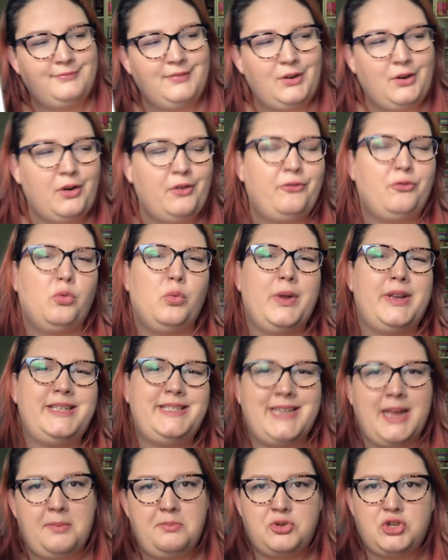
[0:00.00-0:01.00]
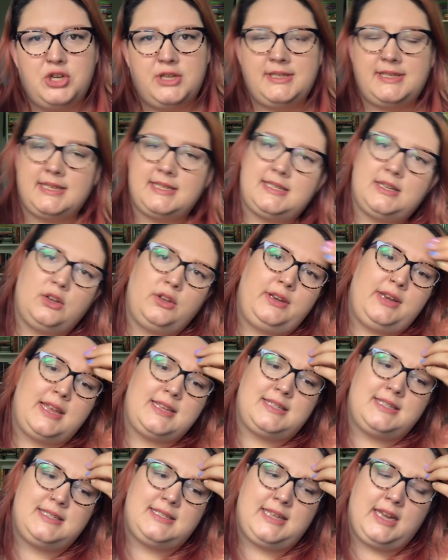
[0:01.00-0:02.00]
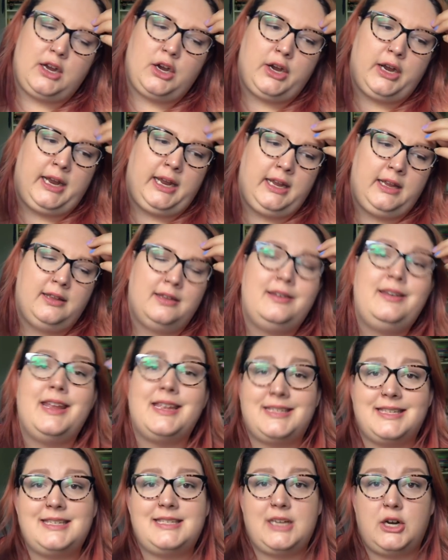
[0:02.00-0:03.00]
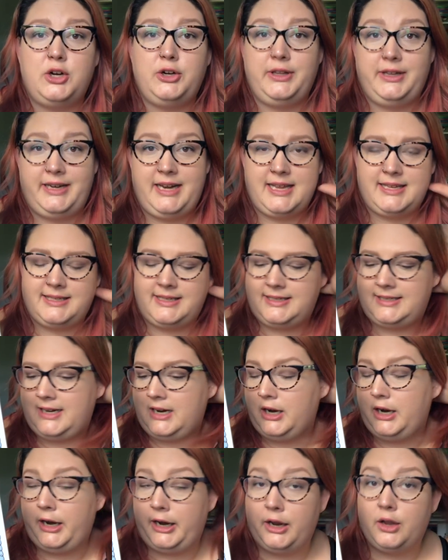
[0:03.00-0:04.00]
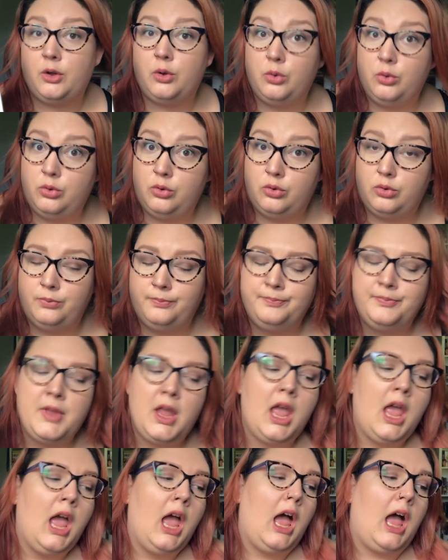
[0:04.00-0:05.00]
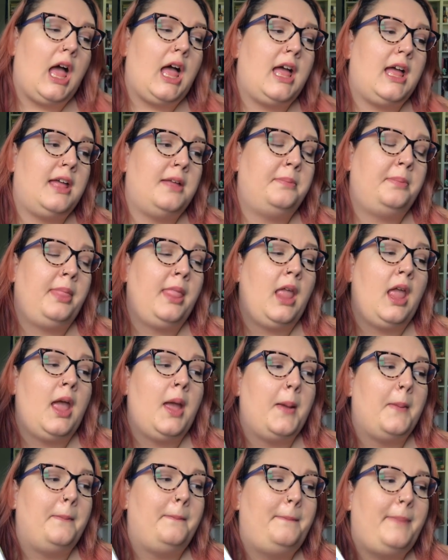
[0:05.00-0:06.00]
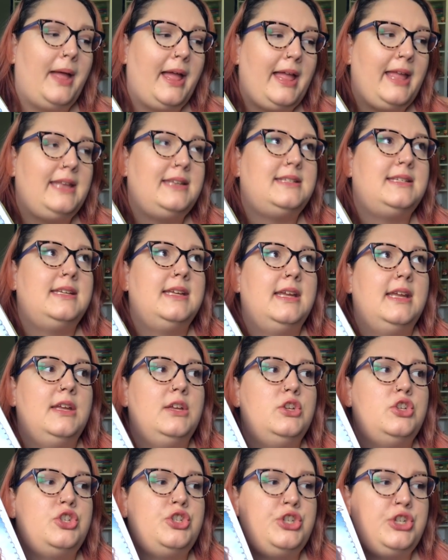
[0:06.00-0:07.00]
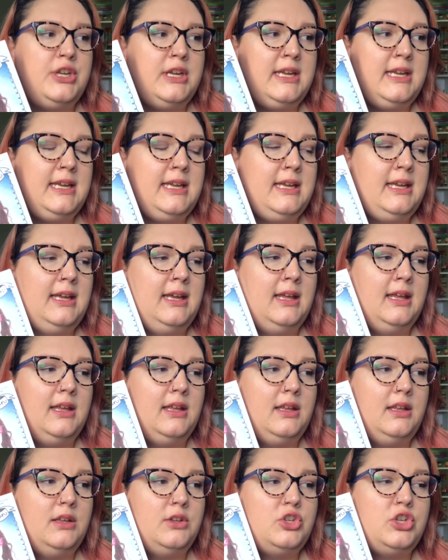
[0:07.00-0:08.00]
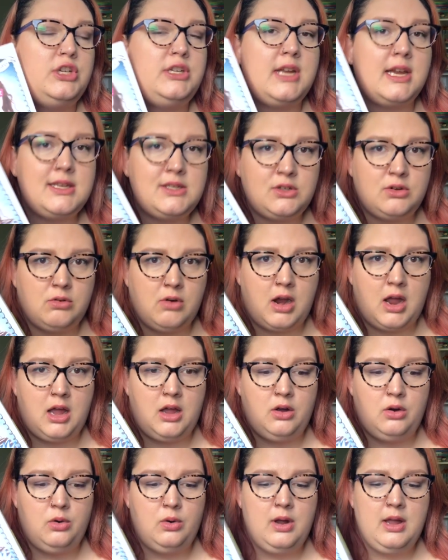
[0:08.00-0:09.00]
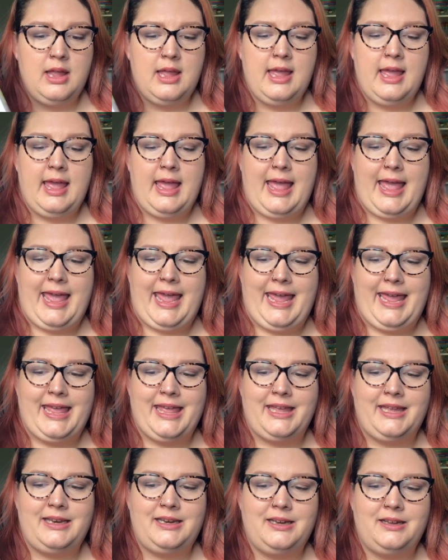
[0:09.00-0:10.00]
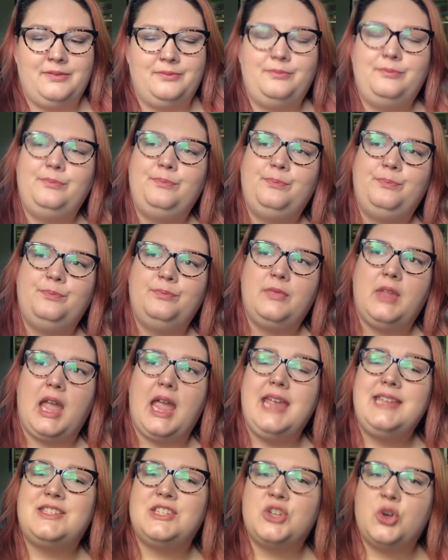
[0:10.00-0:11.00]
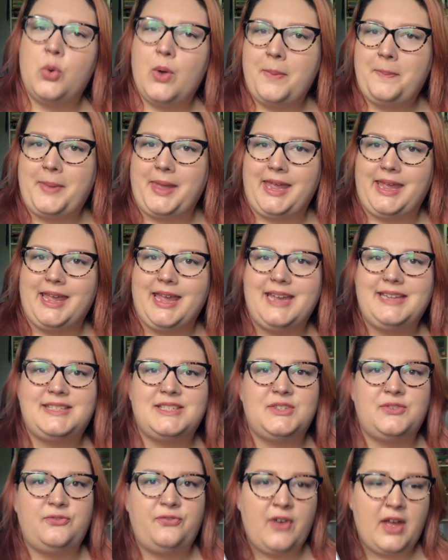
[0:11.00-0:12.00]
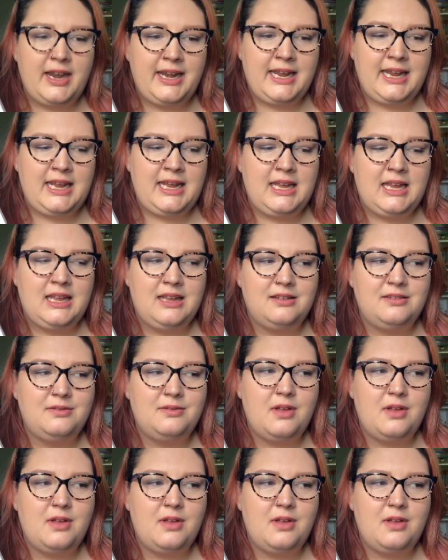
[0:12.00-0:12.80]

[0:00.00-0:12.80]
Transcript: I don't know if redemption's necessarily necessary, necessarily necessary. Woo. Um, but she she does grow, and it's quippy. It's funny,